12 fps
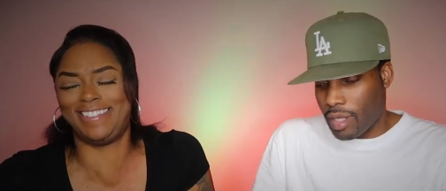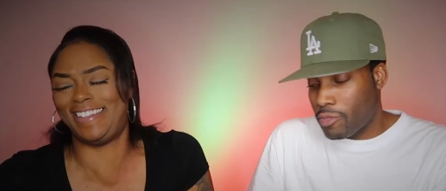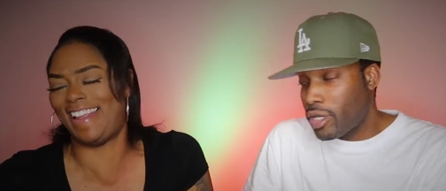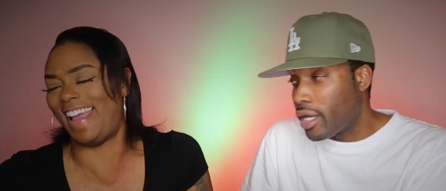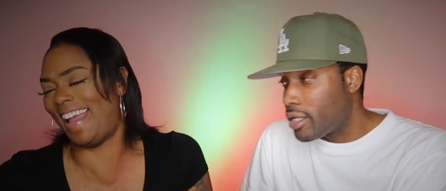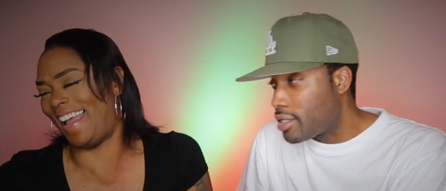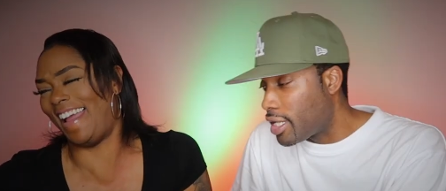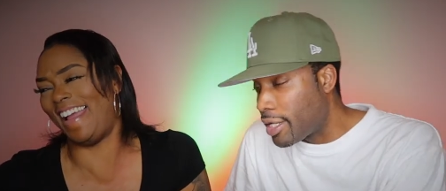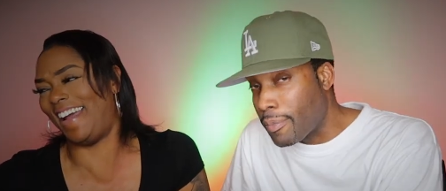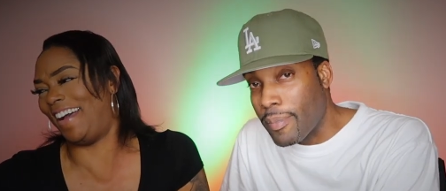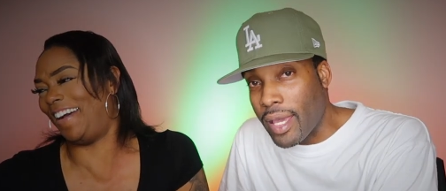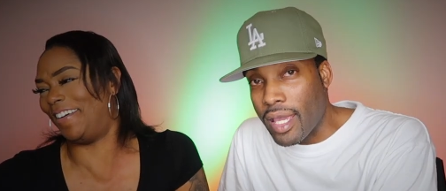Speaker 1: I'm trying to tell
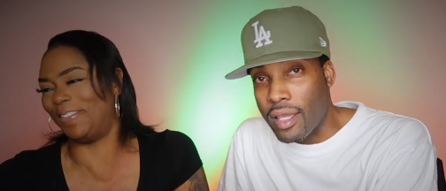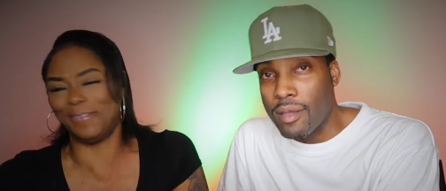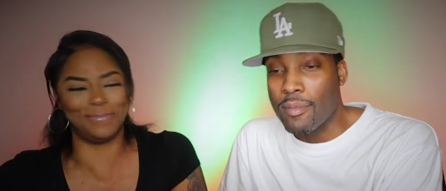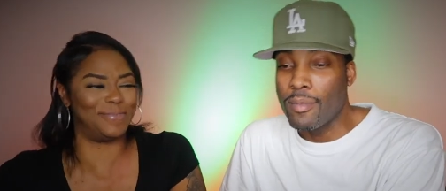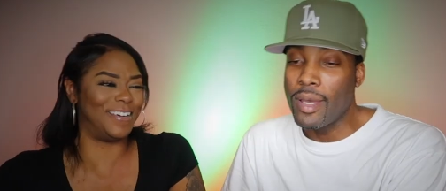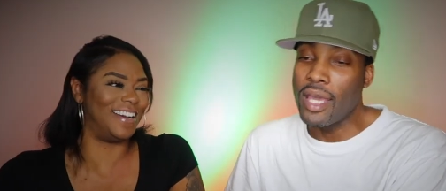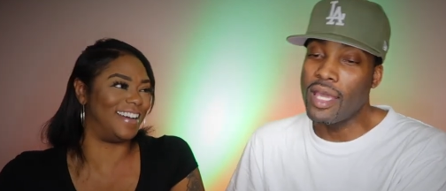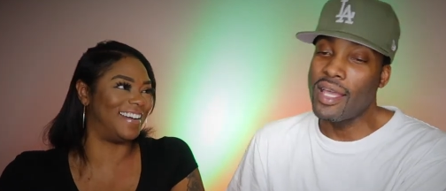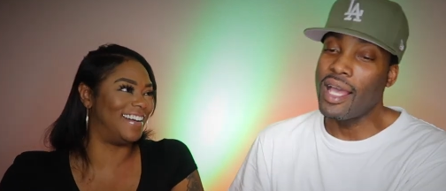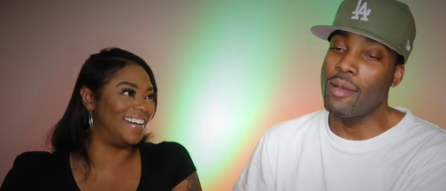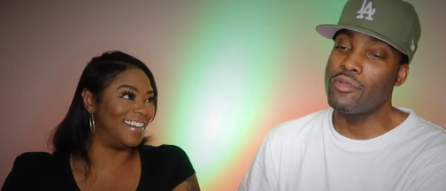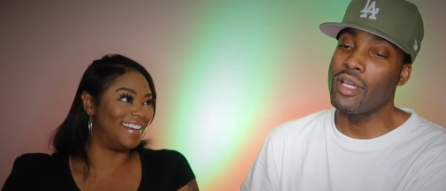you, babe, babe.
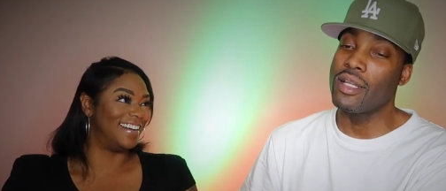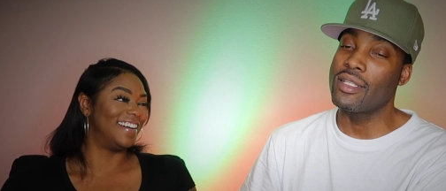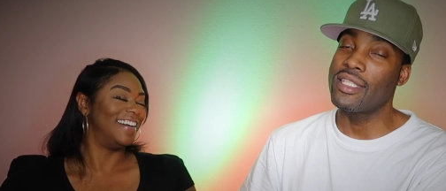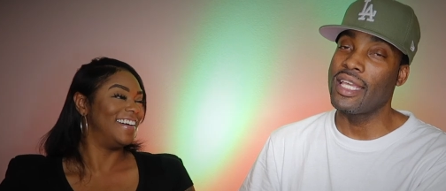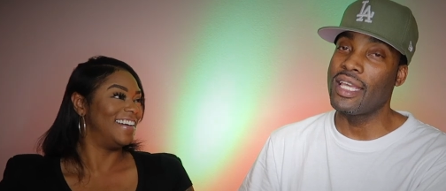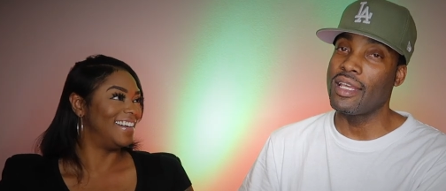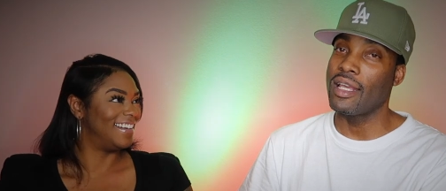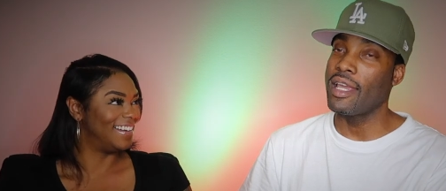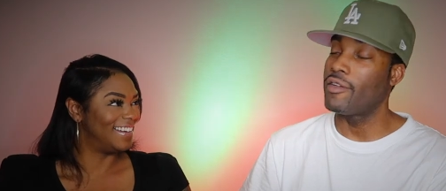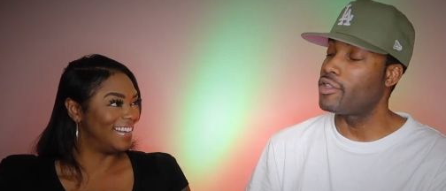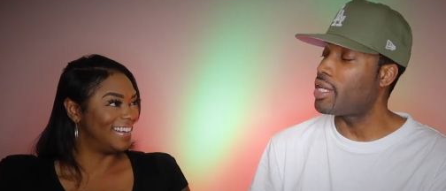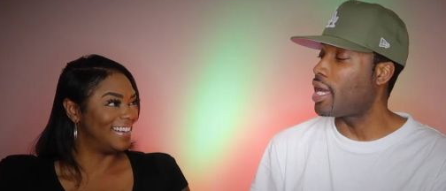I'm trying to tell you
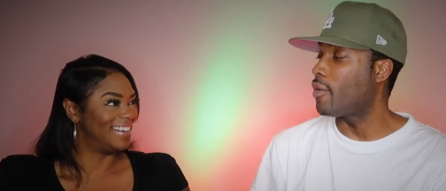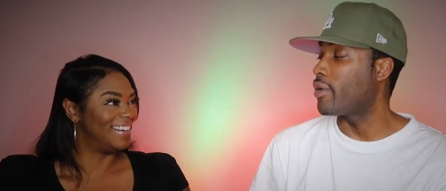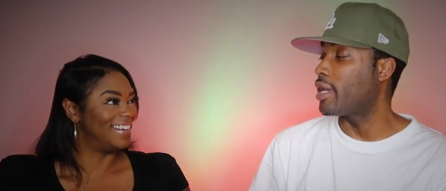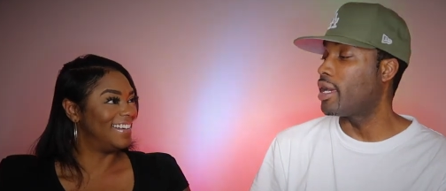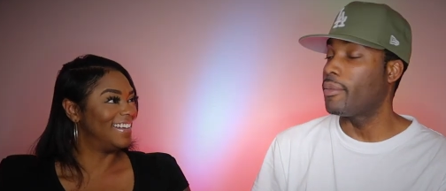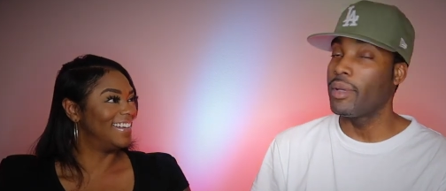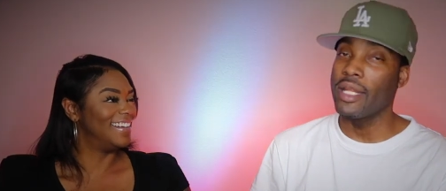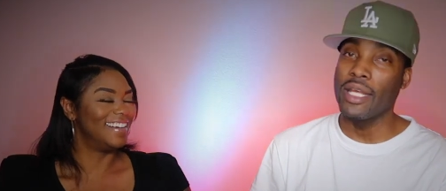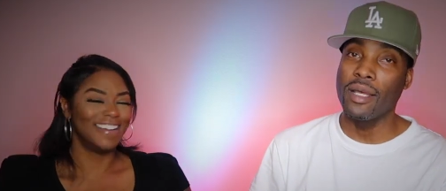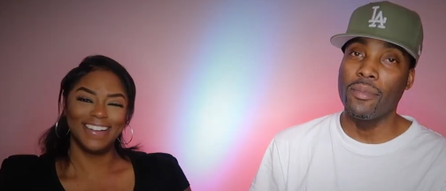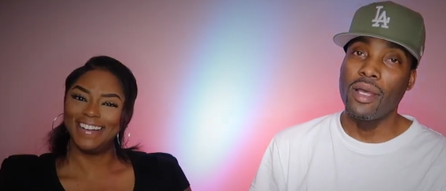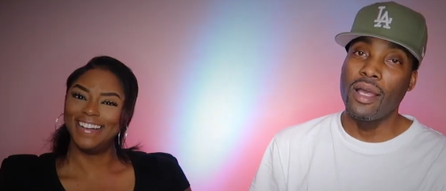every time we're in right
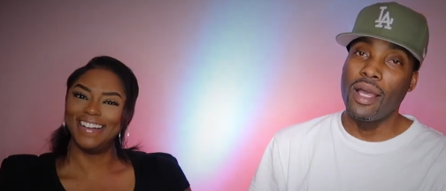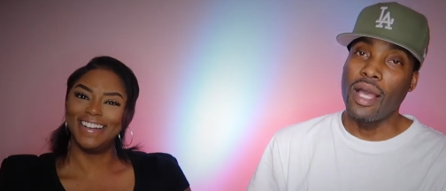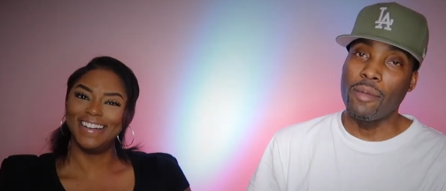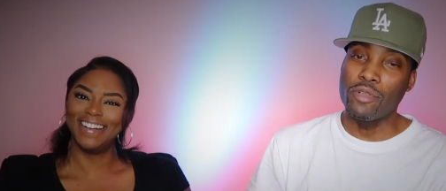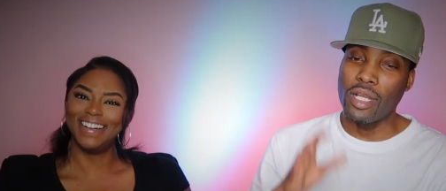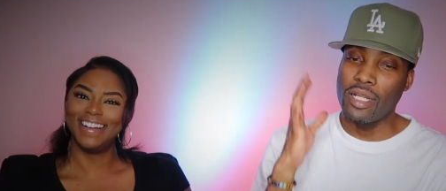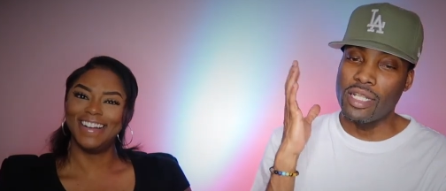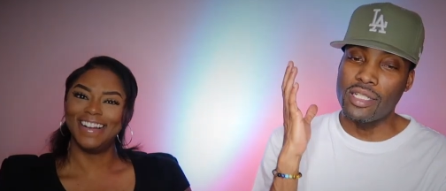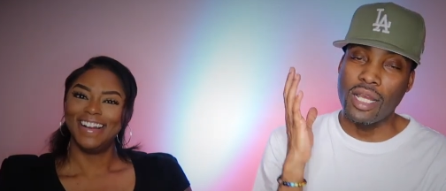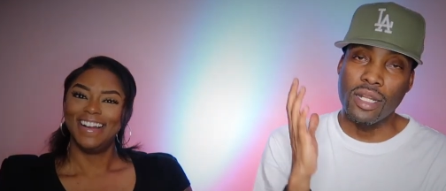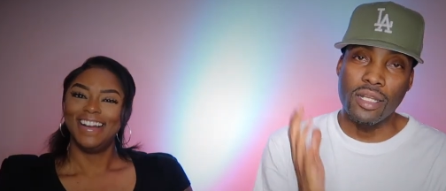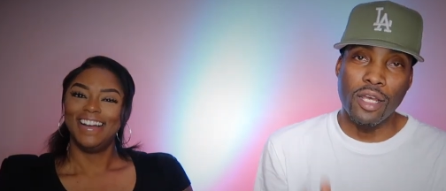now, I'm trying to let
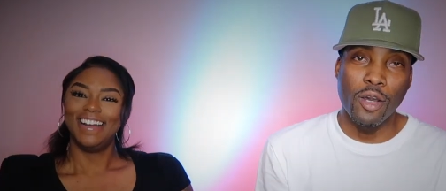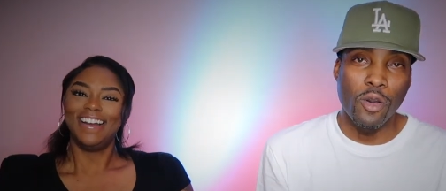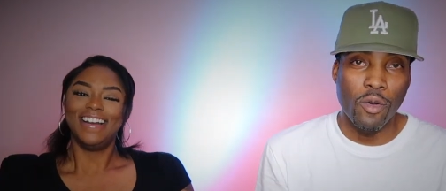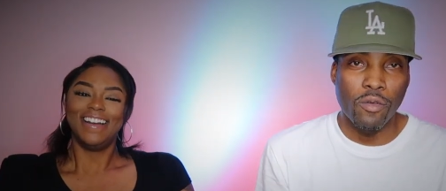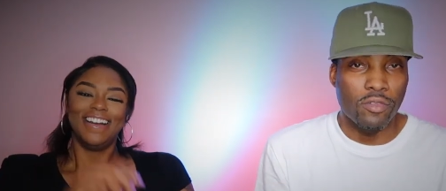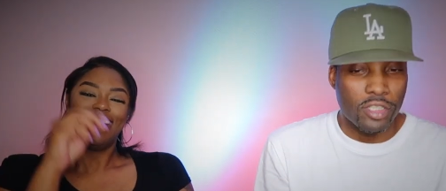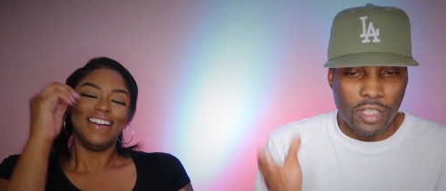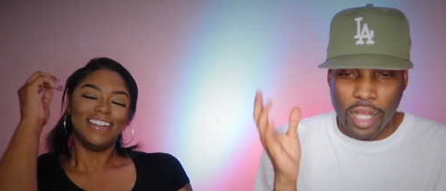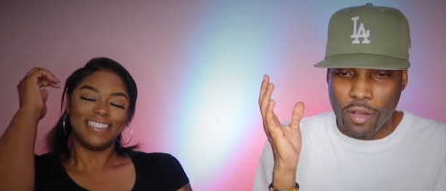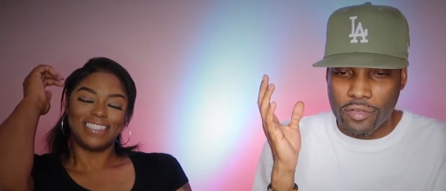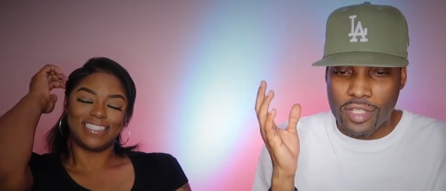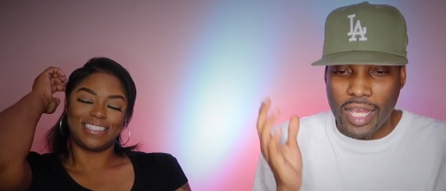y'all know just
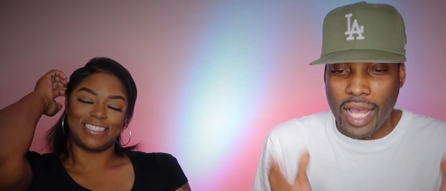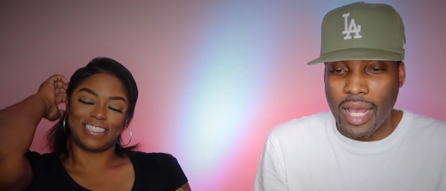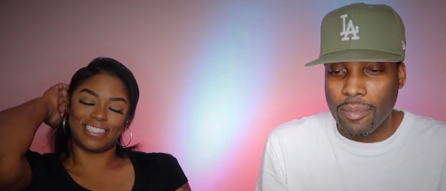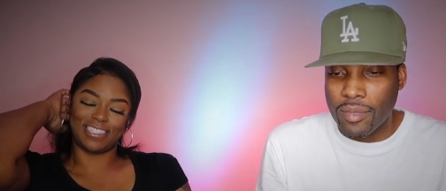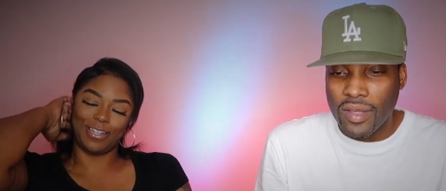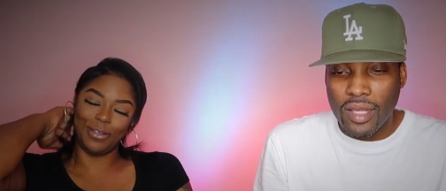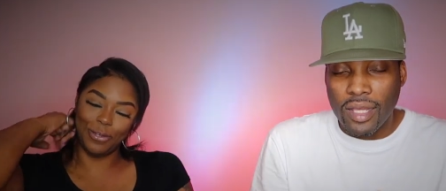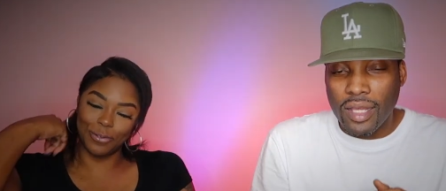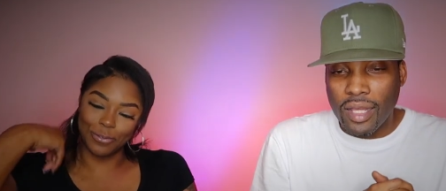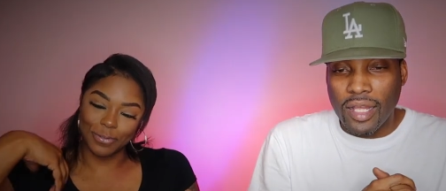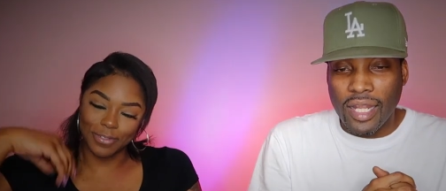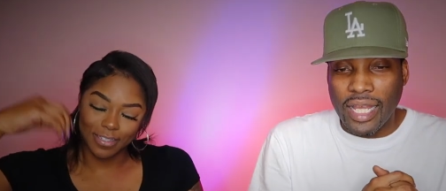off top.
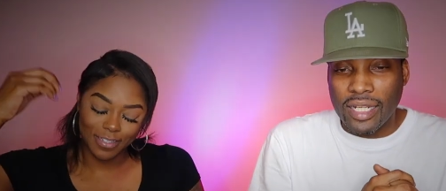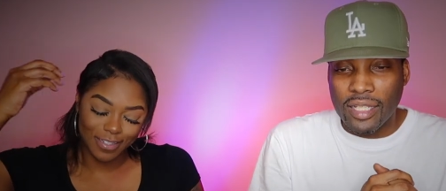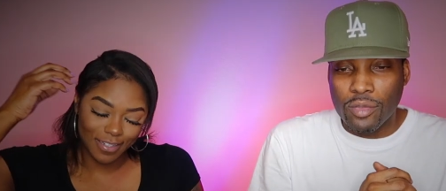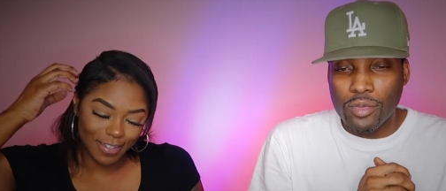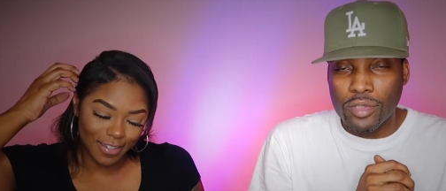Shoot. Like this